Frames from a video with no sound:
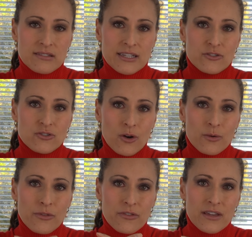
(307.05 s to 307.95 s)
I
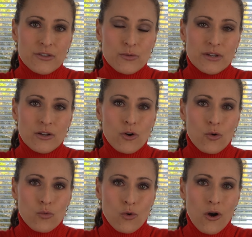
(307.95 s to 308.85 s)
don't think you can
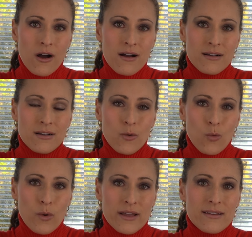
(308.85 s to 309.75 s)
go wrong
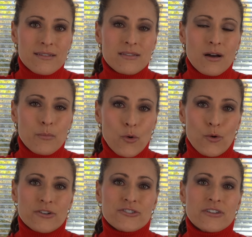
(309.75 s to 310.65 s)
with a
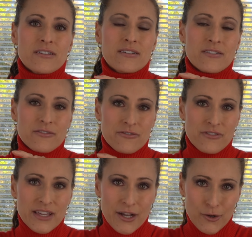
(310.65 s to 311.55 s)
Porsche
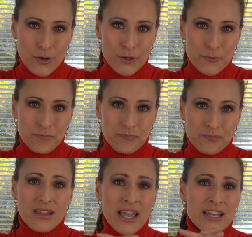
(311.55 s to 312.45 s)
vehicle.
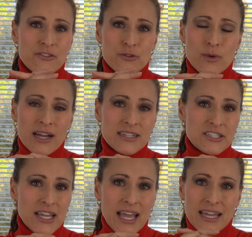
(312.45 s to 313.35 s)
And if you got
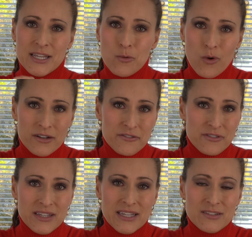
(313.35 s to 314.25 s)
into any one of
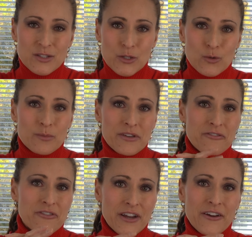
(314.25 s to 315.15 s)
these, you would be
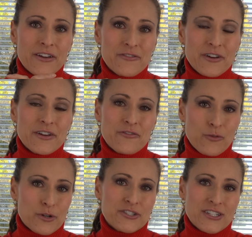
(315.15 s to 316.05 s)
very, very
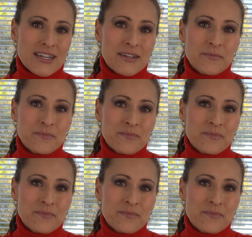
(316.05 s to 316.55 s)
fortunate.